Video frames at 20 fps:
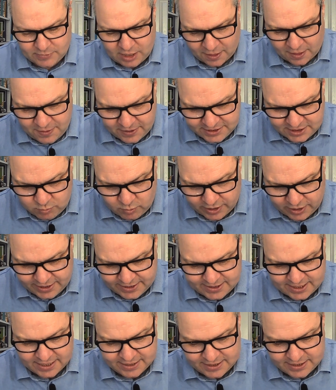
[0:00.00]
And this is what he
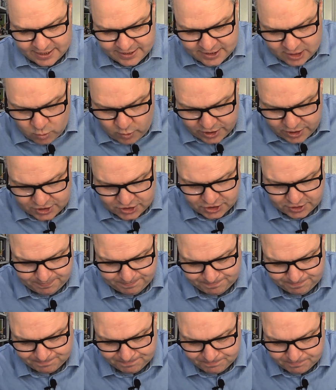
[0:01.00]
says. It's a
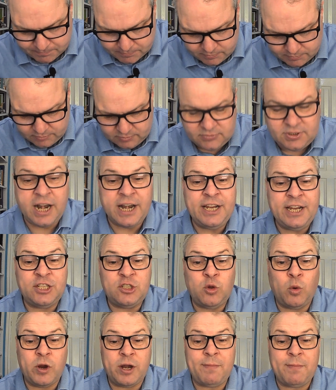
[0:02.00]
question. And he's
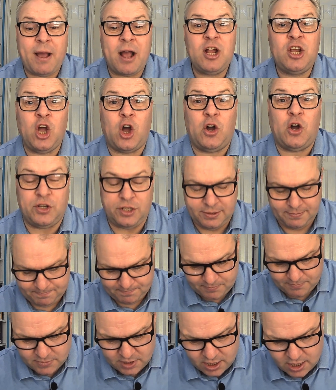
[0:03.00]
talking about God.
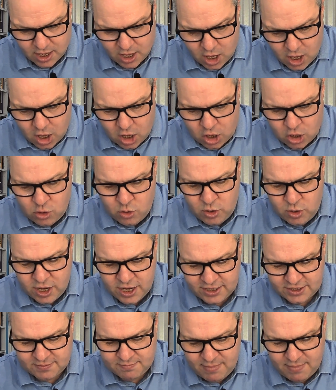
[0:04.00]
Who
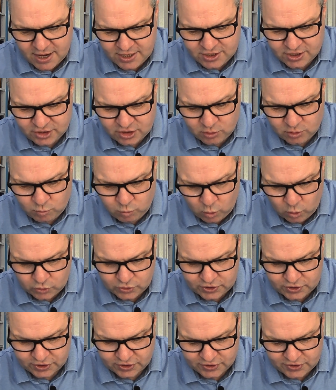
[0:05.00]
has measured the
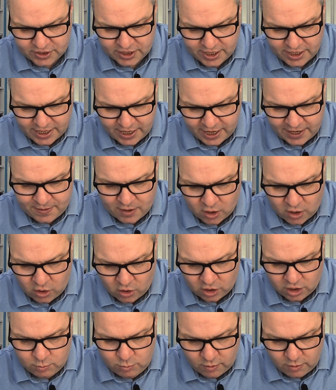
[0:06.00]
waters in the
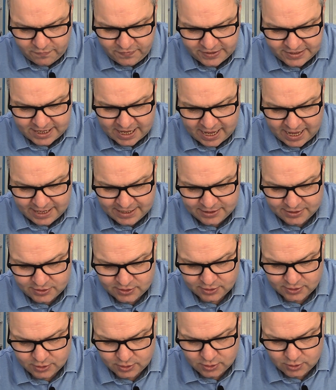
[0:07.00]
hollow of his hand,
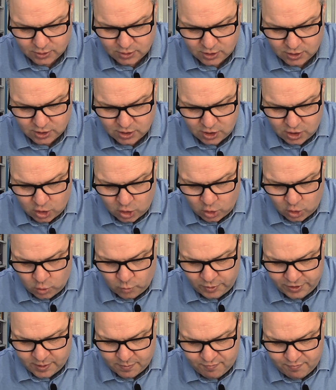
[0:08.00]
or
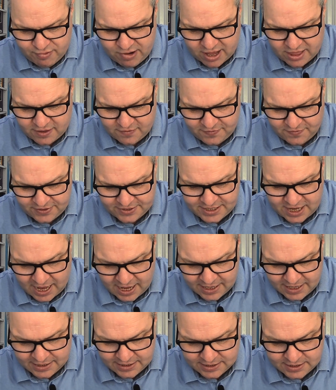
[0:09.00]
with the breadth of his
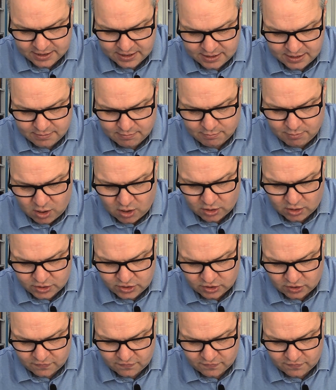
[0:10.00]
hand
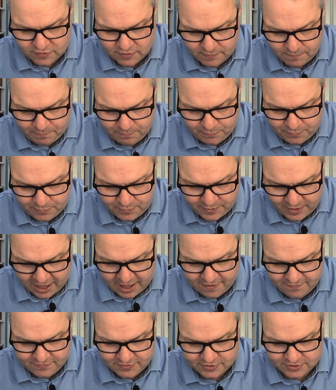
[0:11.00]
marked off the
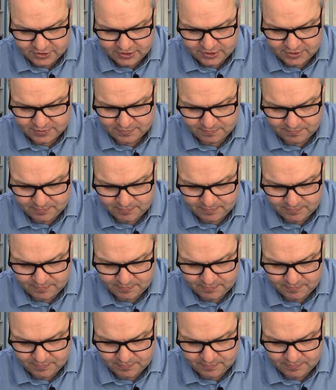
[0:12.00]
heavens?